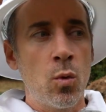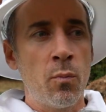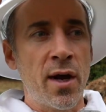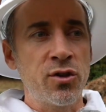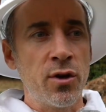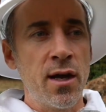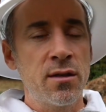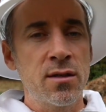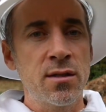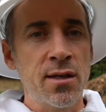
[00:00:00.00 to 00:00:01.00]
By trying
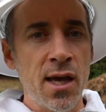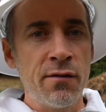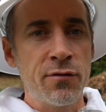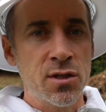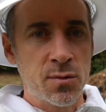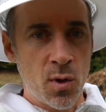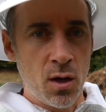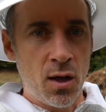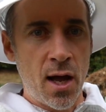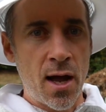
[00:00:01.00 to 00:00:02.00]
to save the
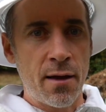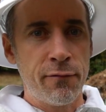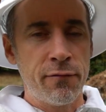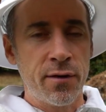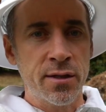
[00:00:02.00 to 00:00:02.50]
small hive,